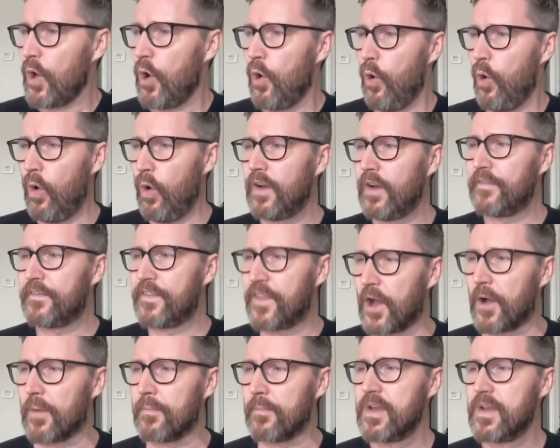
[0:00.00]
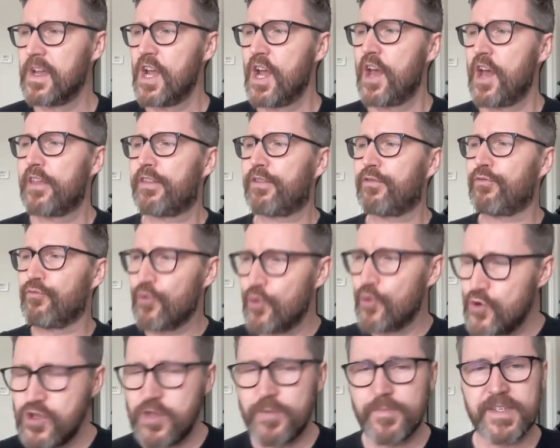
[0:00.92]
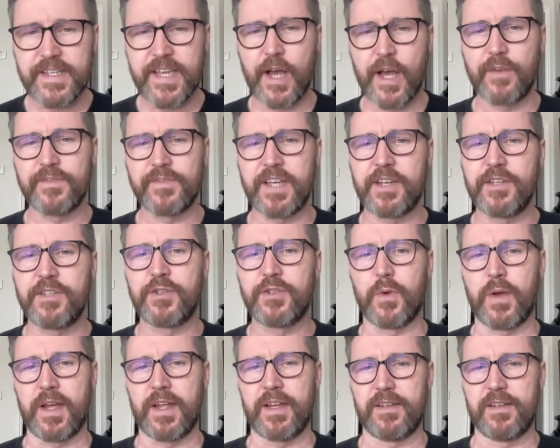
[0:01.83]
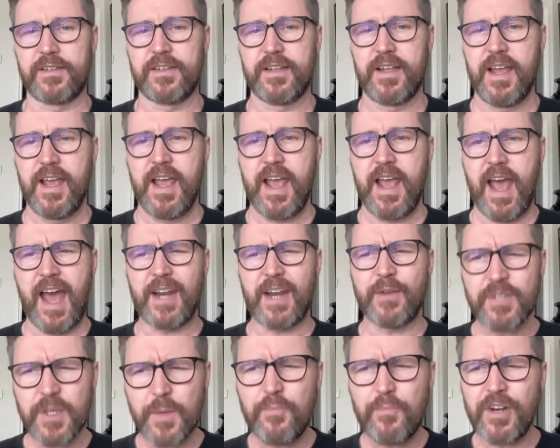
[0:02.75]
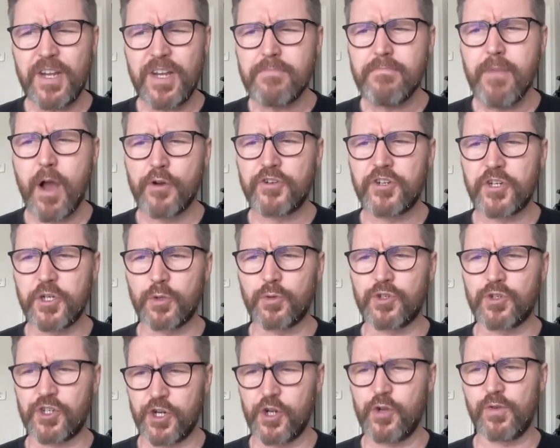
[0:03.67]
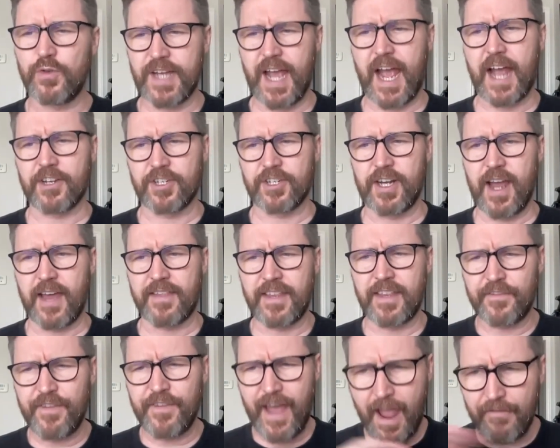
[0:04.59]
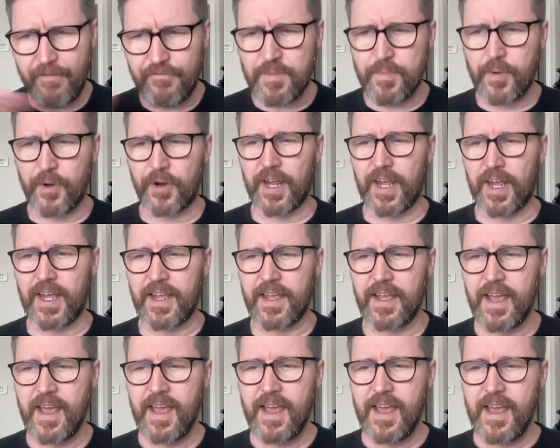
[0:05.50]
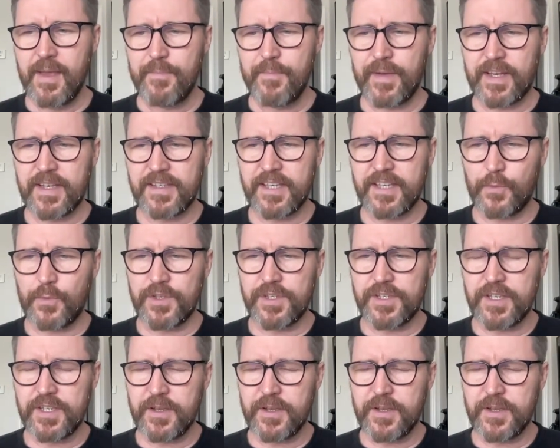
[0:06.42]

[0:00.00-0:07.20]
all of them threw themselves into it. And it was a pretty emotional shoot, actually, I think, for everybody, because it